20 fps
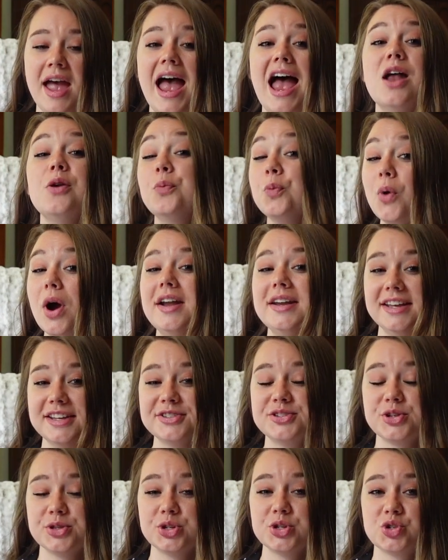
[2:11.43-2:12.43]
and went
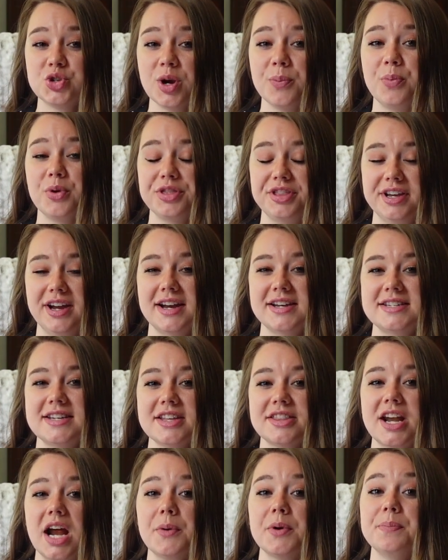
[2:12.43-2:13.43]
into the trip with the
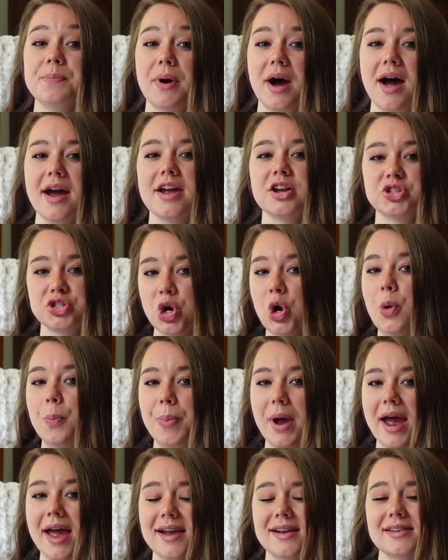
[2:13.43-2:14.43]
idea that I would buy a tote
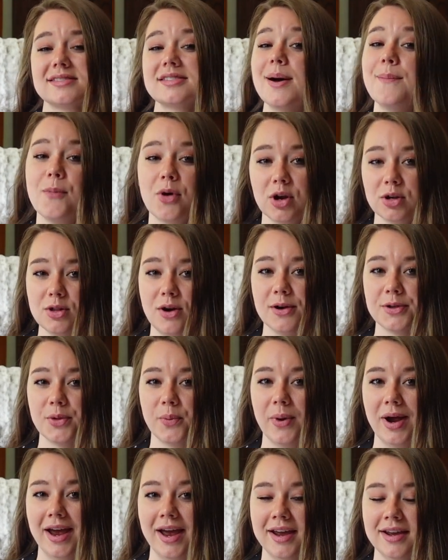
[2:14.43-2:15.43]
bag somewhere along the
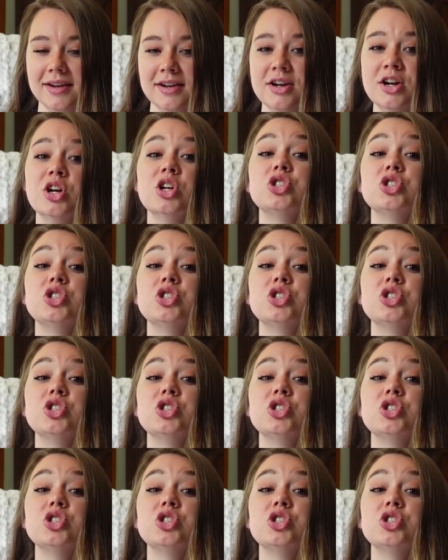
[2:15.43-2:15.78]
way